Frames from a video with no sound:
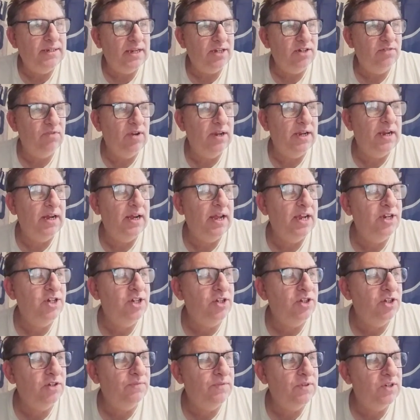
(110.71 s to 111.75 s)
that's
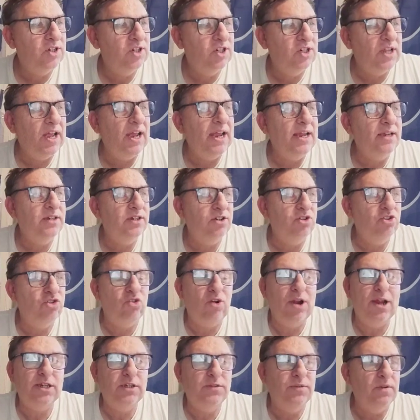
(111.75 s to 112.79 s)
regulations of the status of
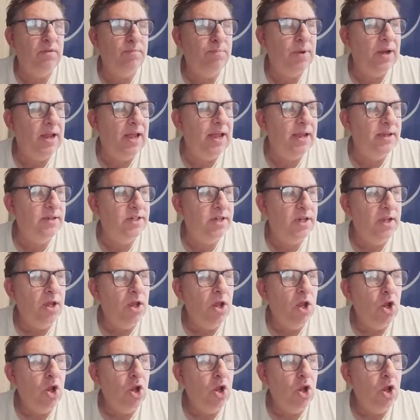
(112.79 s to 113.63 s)
transfer of players,